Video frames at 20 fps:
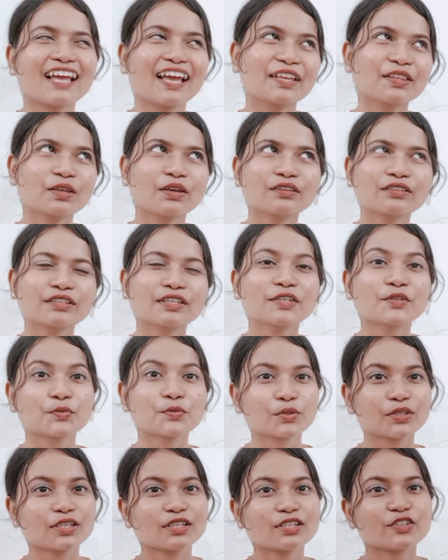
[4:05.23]
I thought
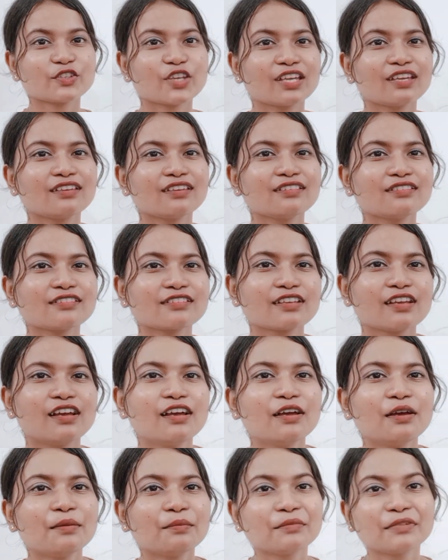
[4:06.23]
it will change,
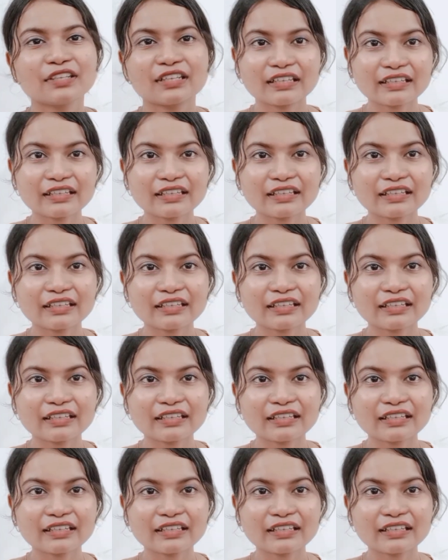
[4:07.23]
but